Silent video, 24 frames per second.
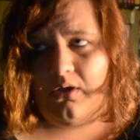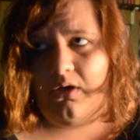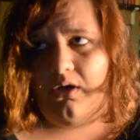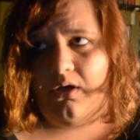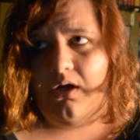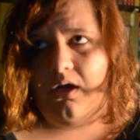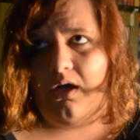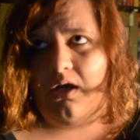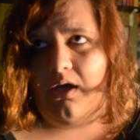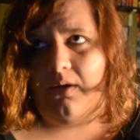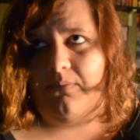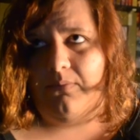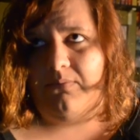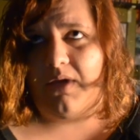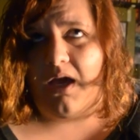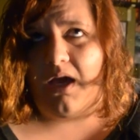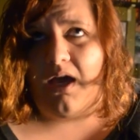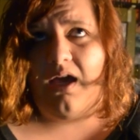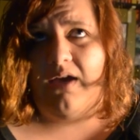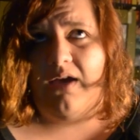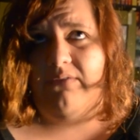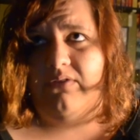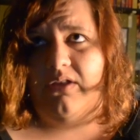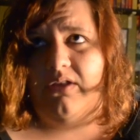
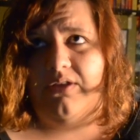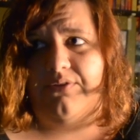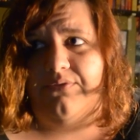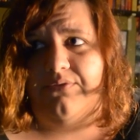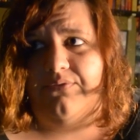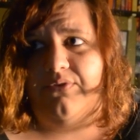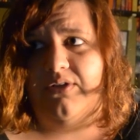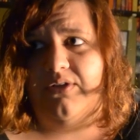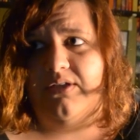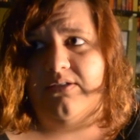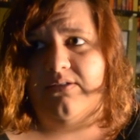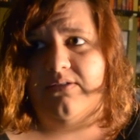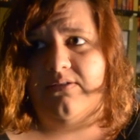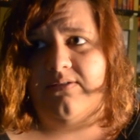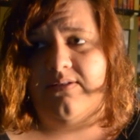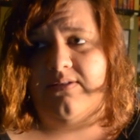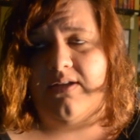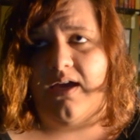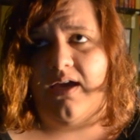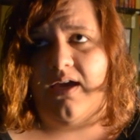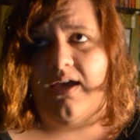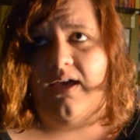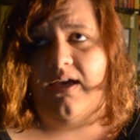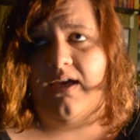not have a lot of friends,
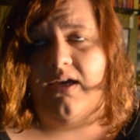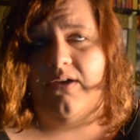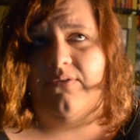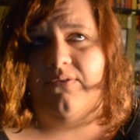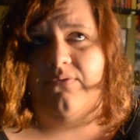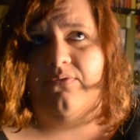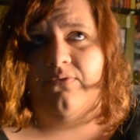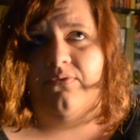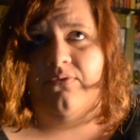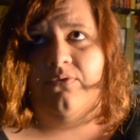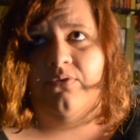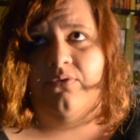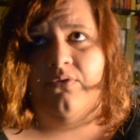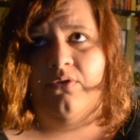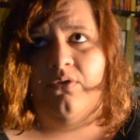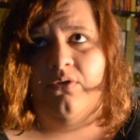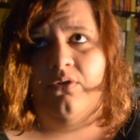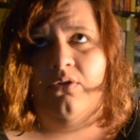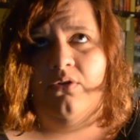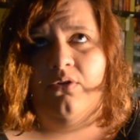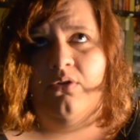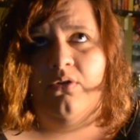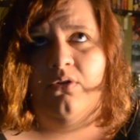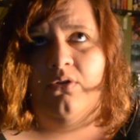not have,
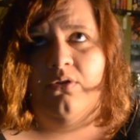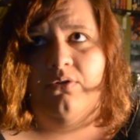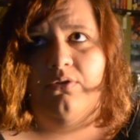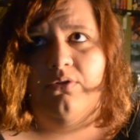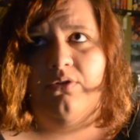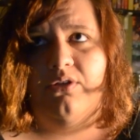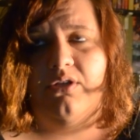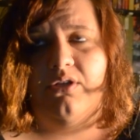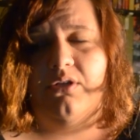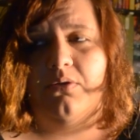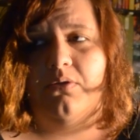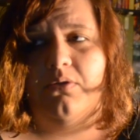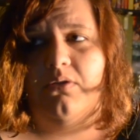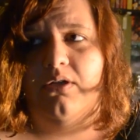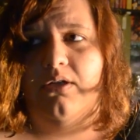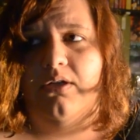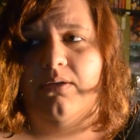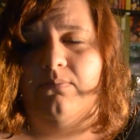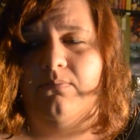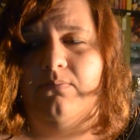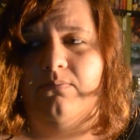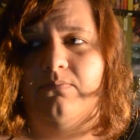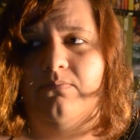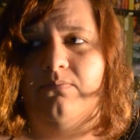you know,